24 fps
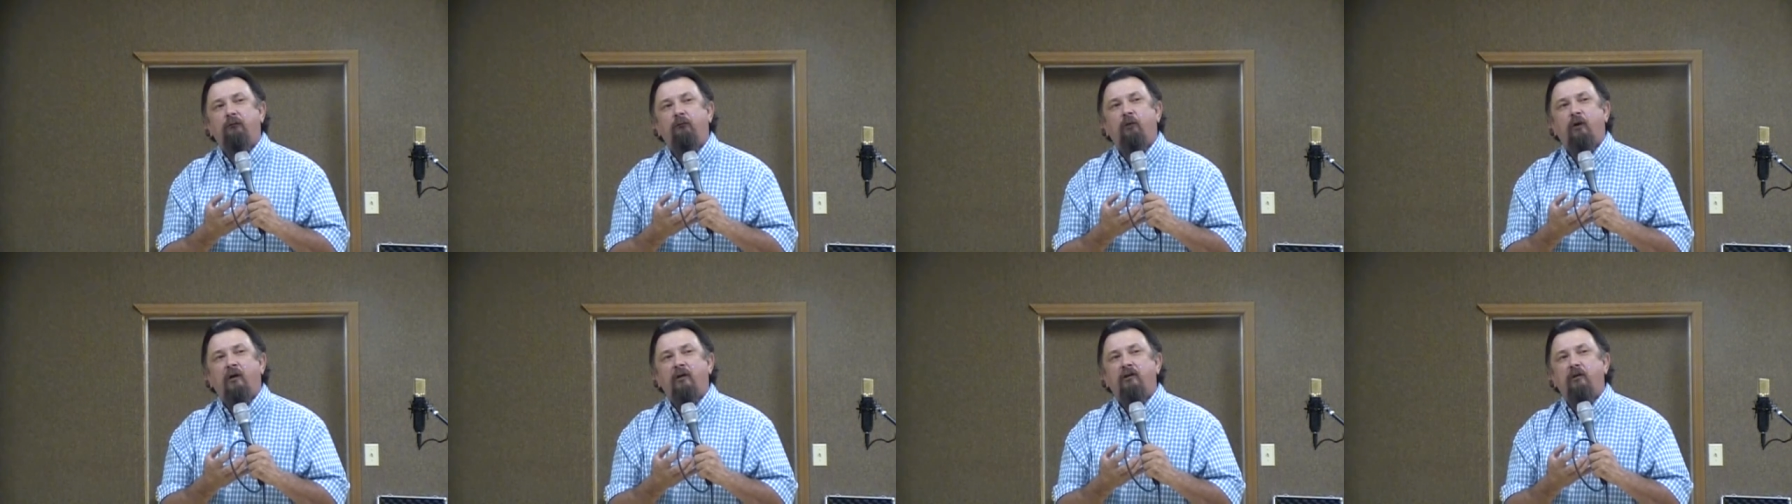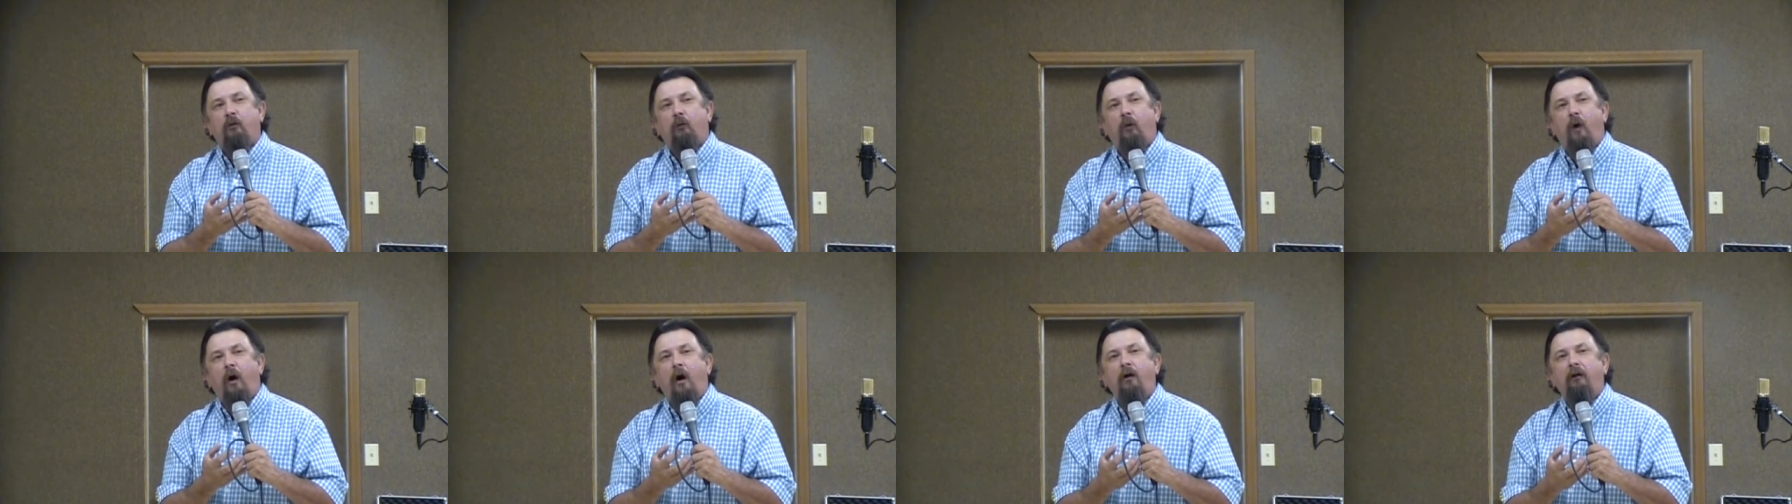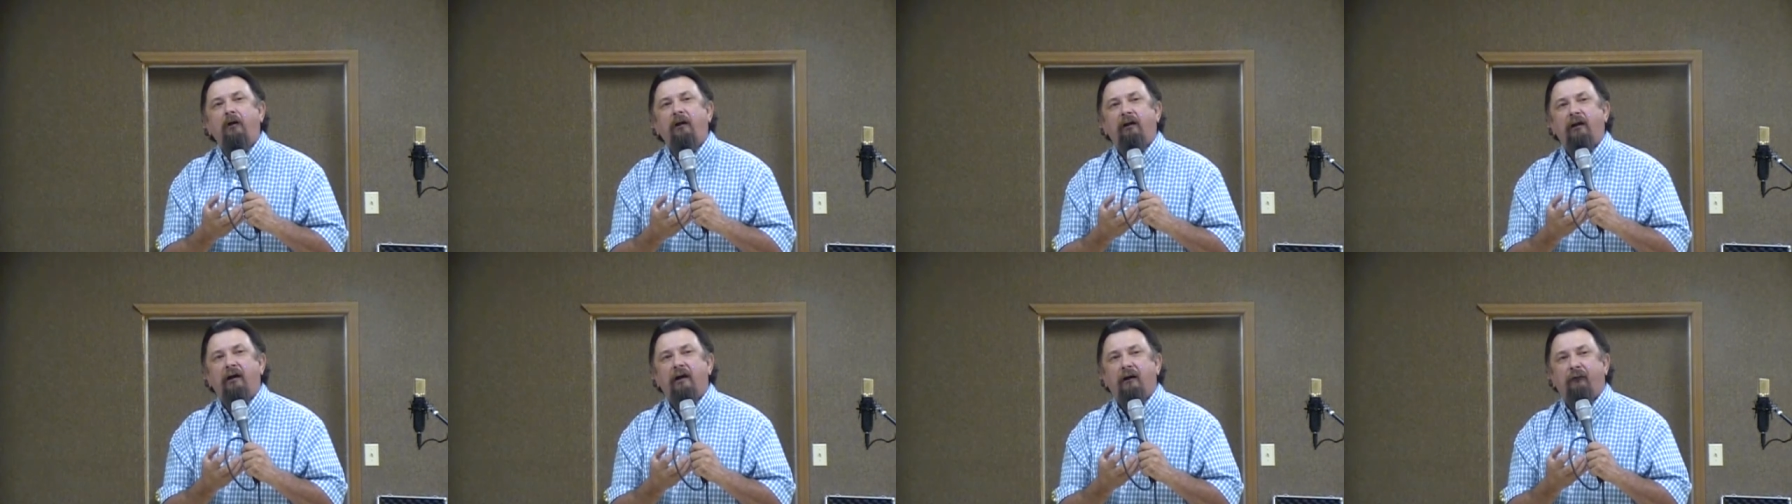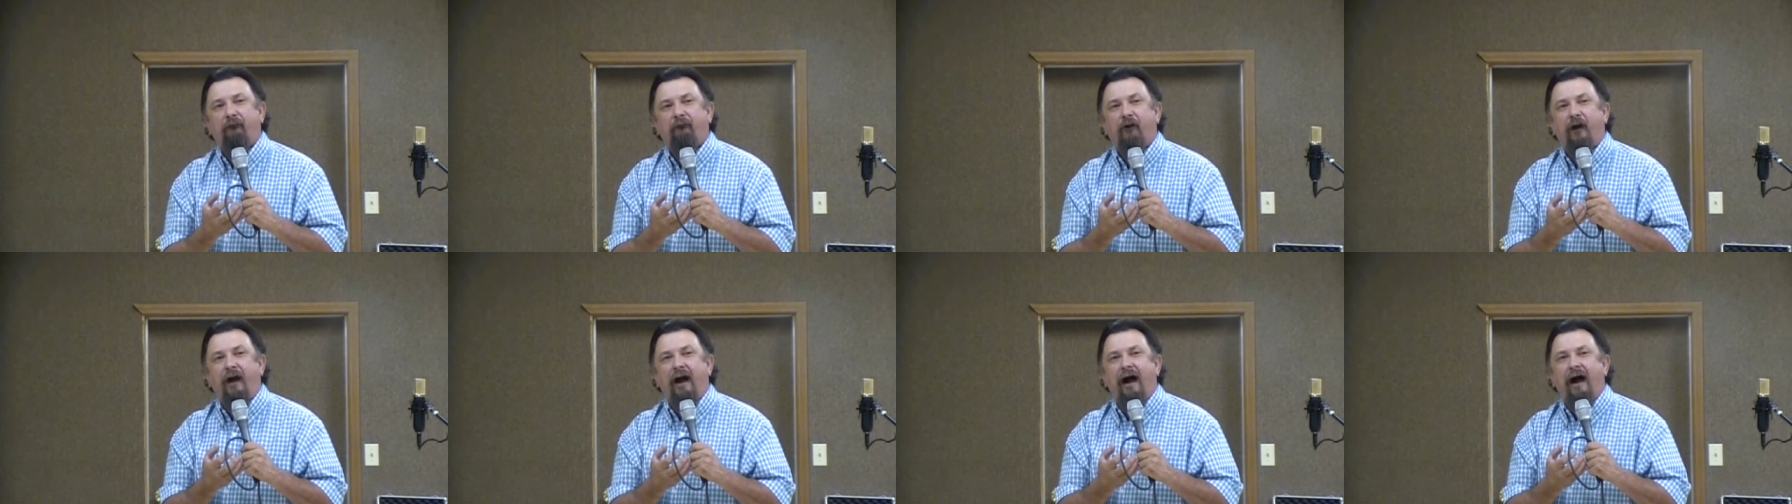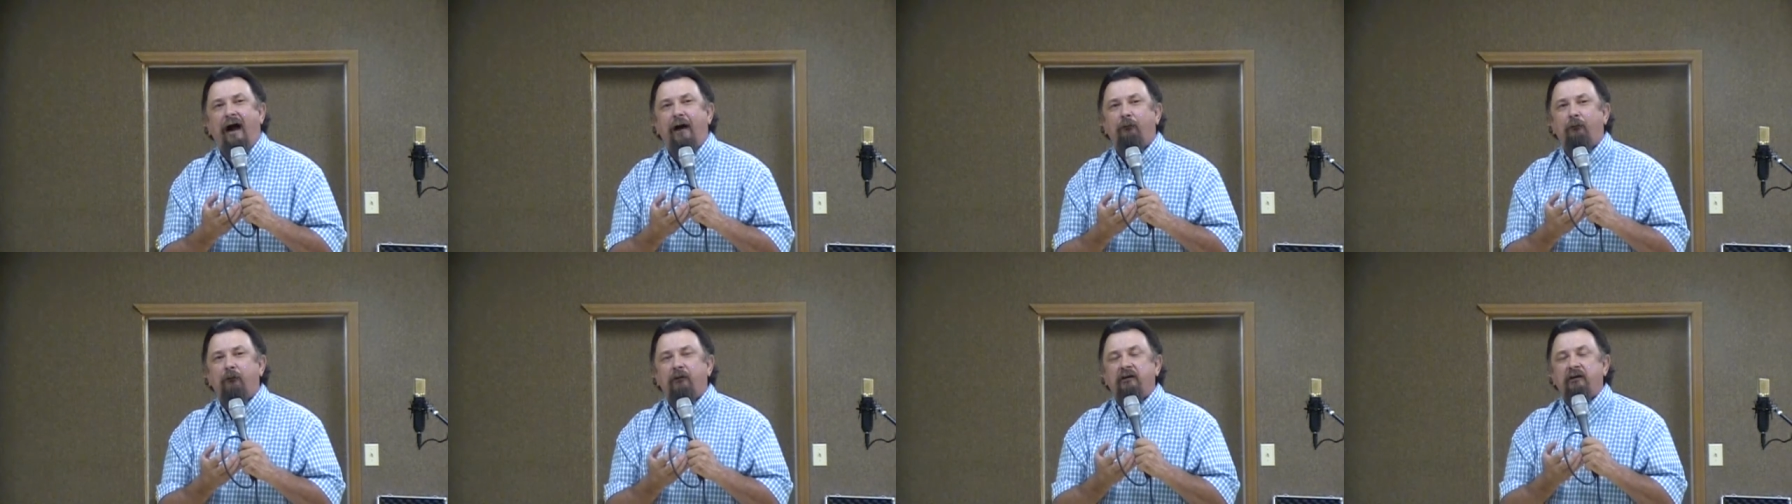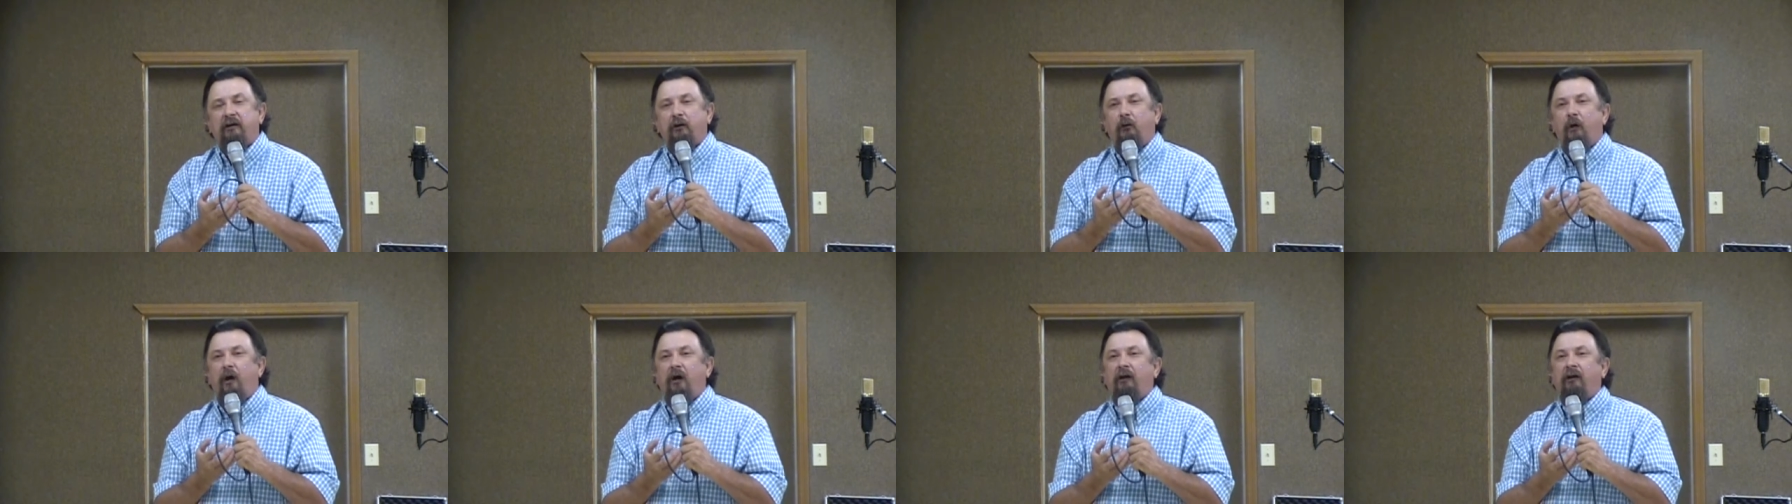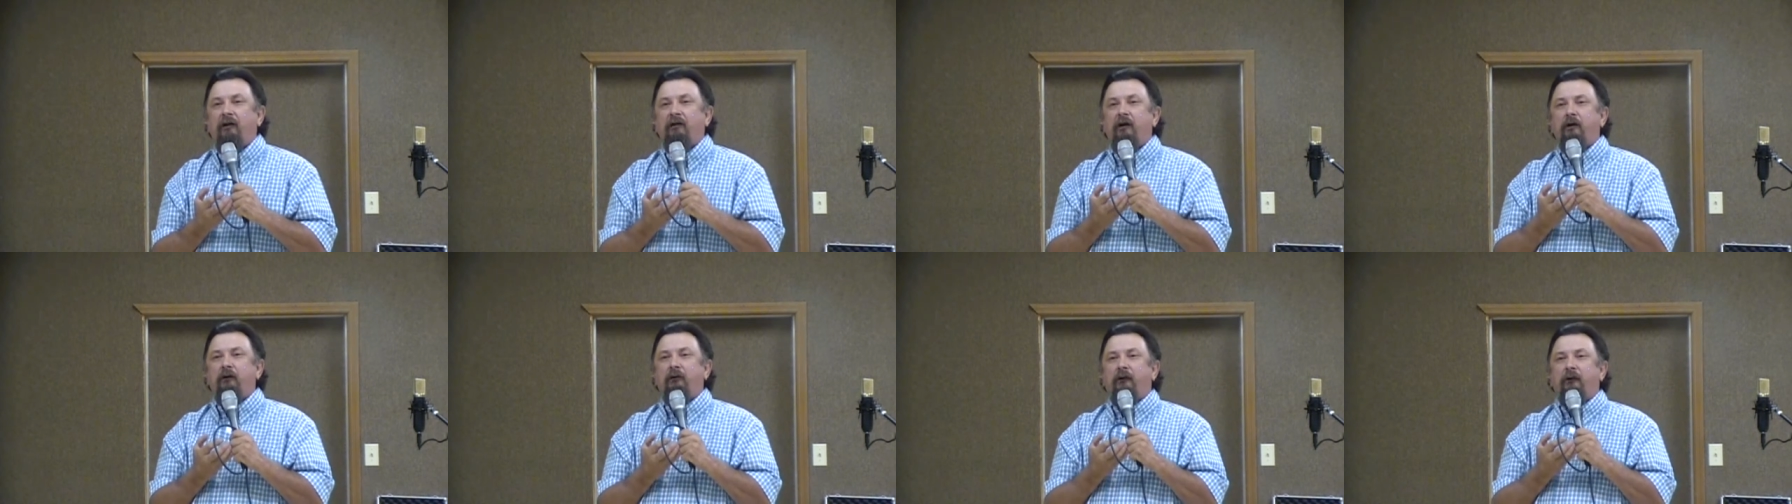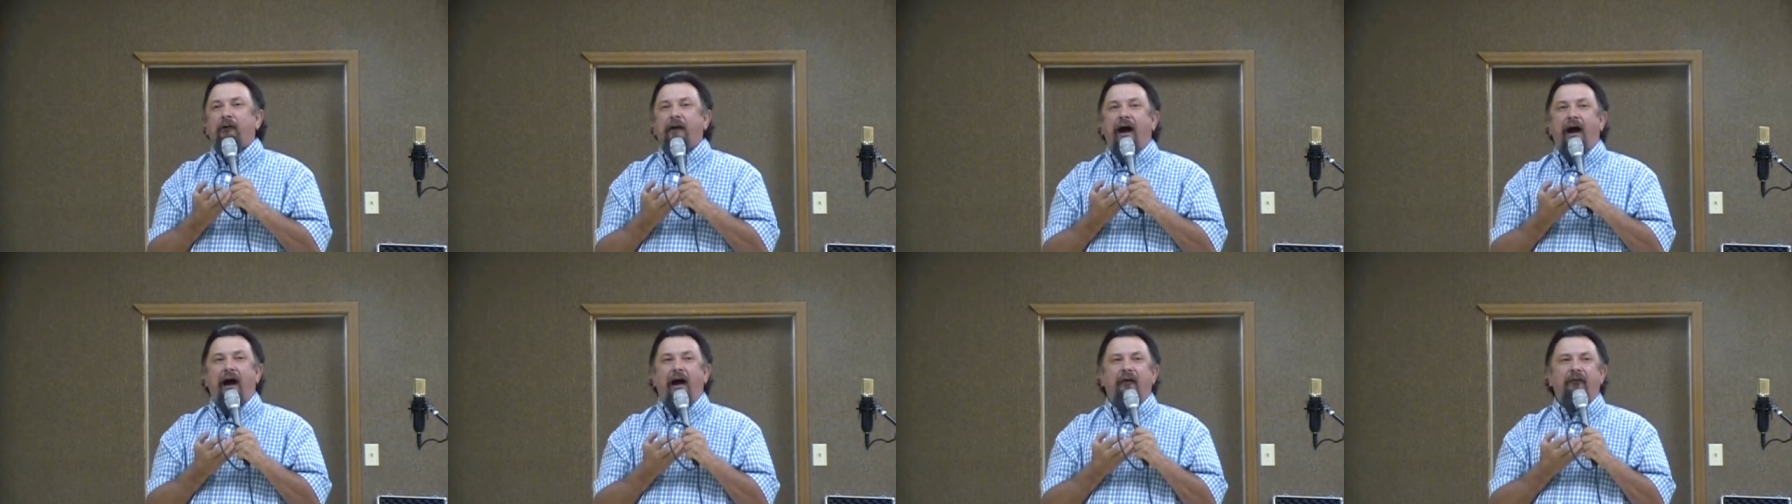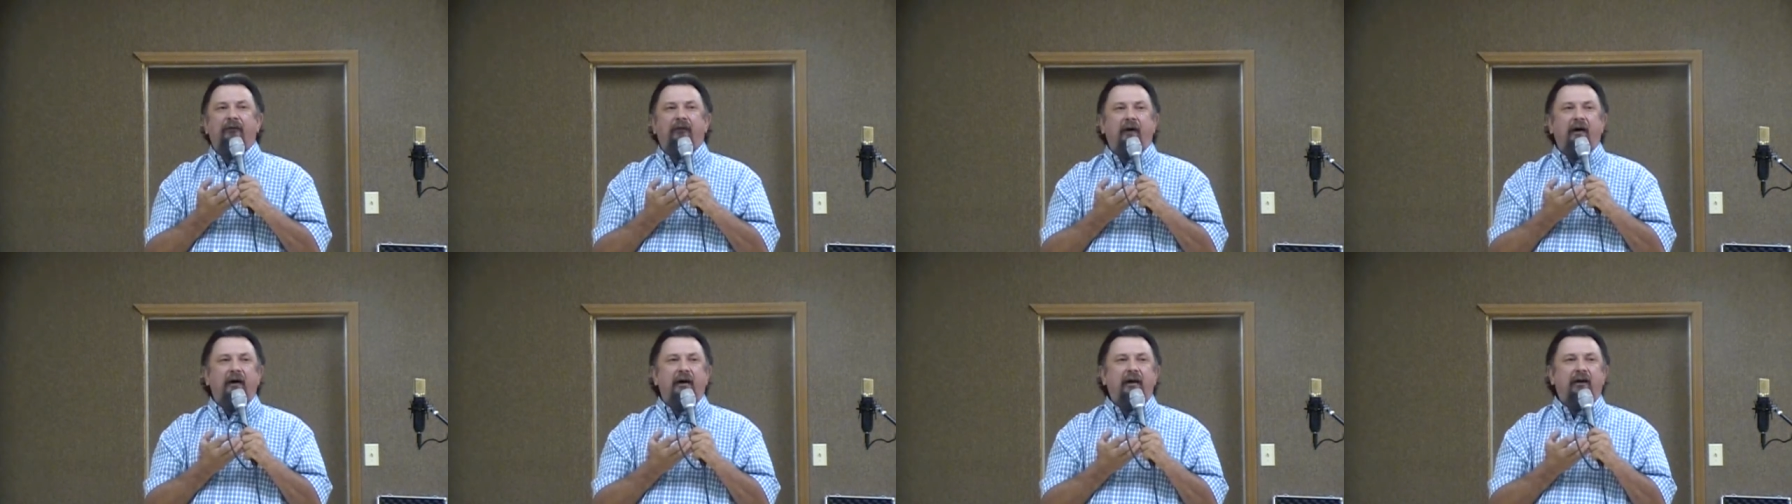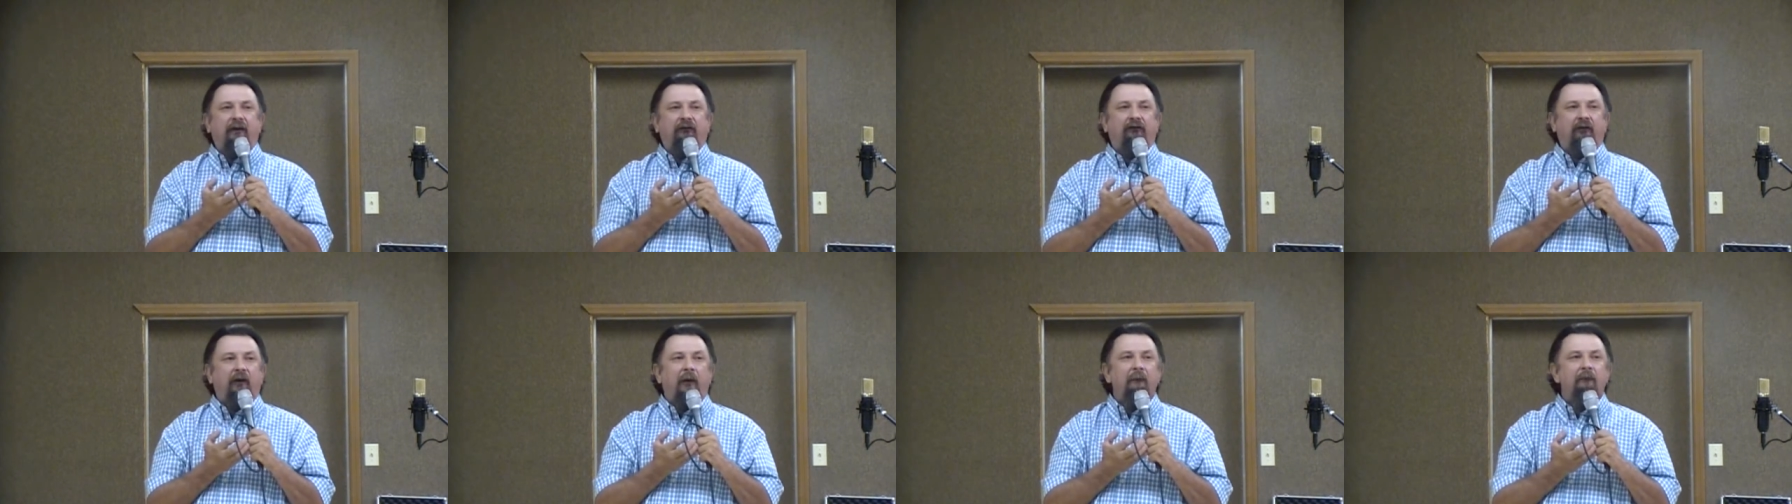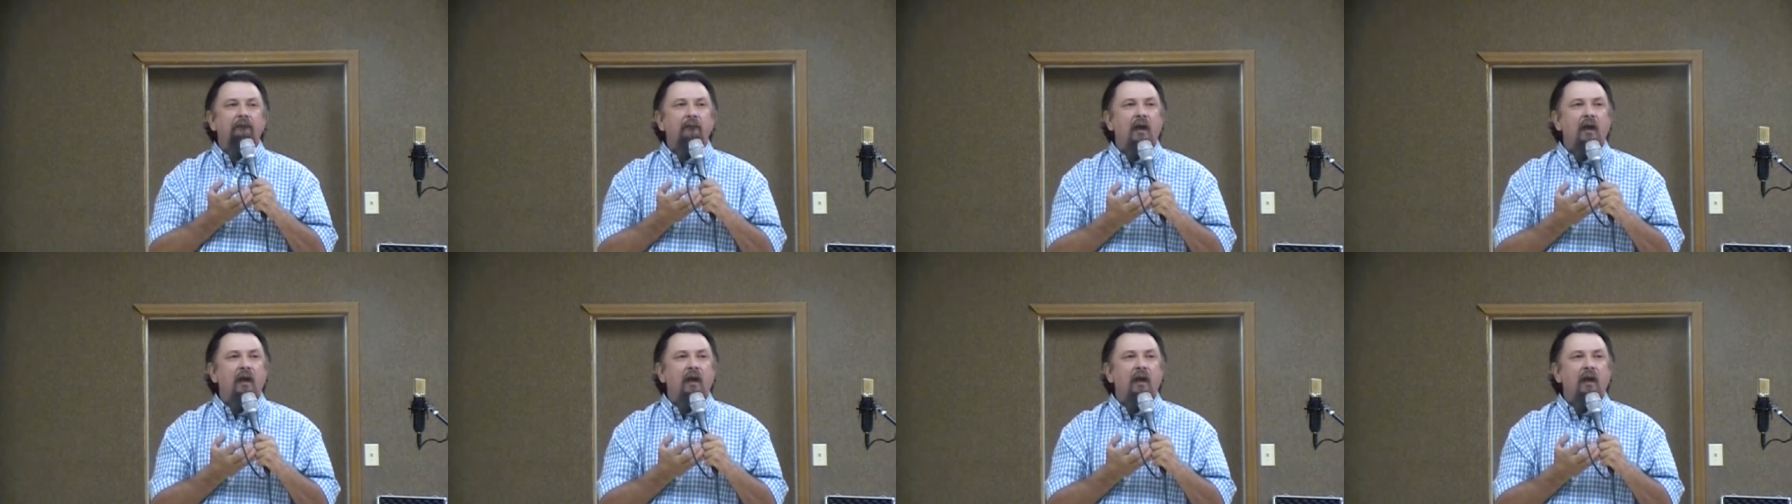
when you want to live right, when you want to do the right things,